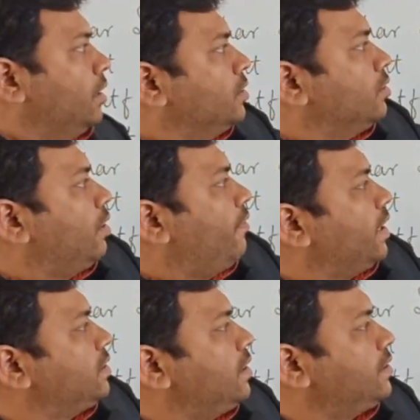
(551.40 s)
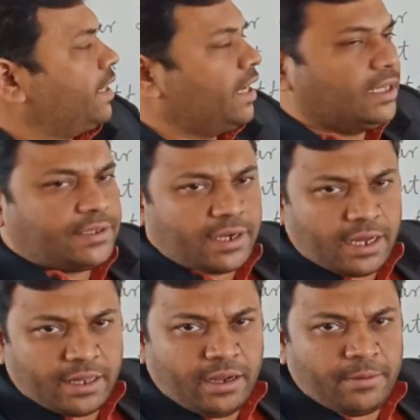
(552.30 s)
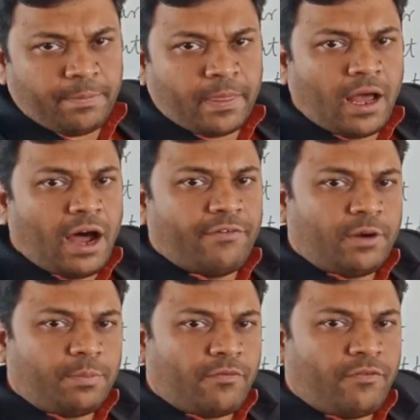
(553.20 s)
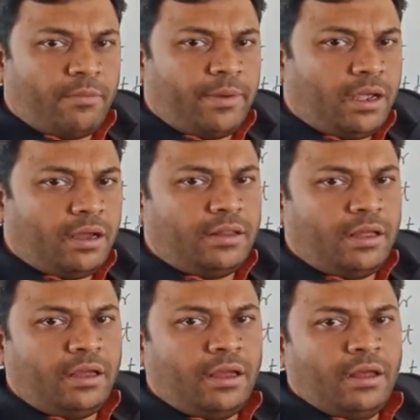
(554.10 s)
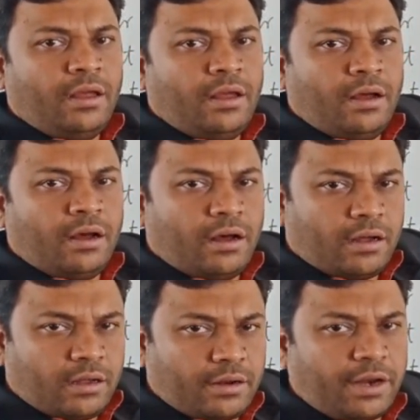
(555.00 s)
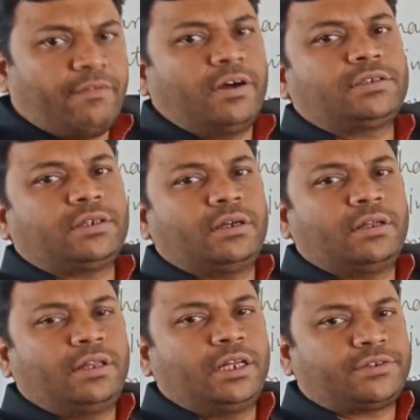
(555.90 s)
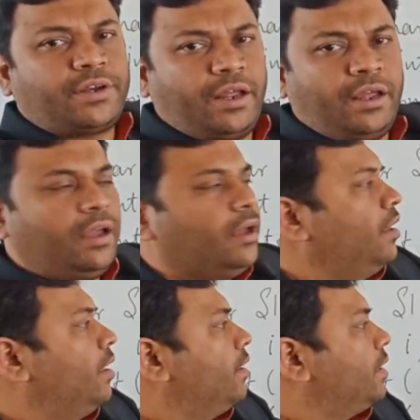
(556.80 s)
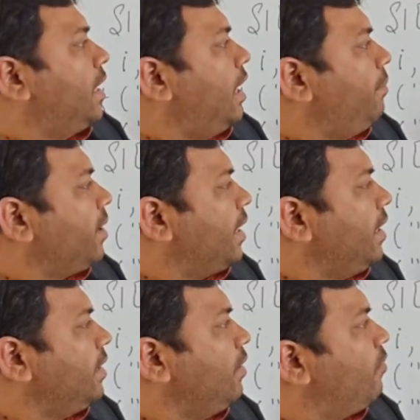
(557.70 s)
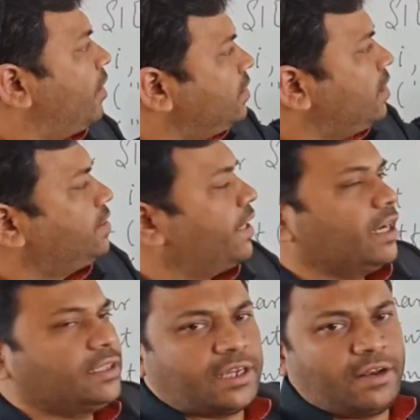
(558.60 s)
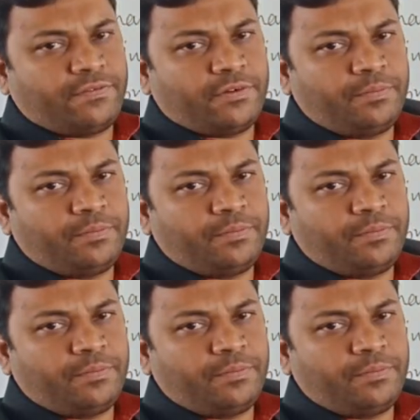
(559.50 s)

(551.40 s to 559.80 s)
So the original string is Gadag. After performing the reverse the string, then I am getting the original string itself.